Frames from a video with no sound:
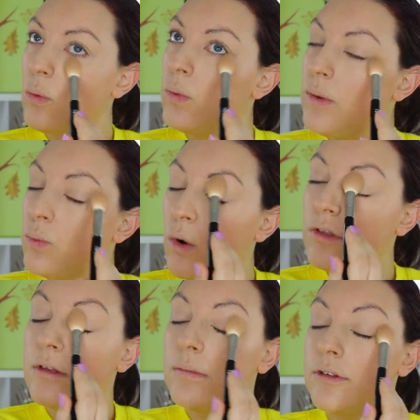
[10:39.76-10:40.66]
we
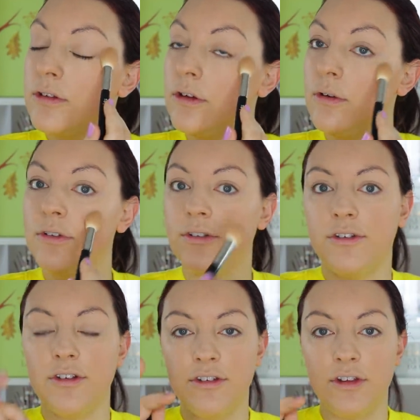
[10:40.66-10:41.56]
want them to
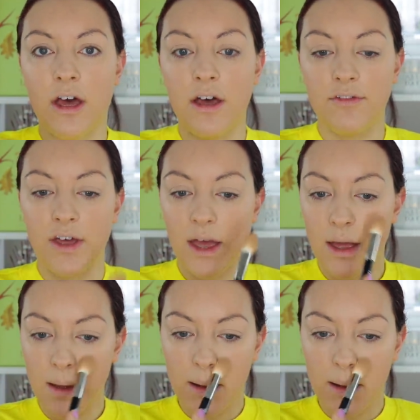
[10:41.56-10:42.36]
deserve it.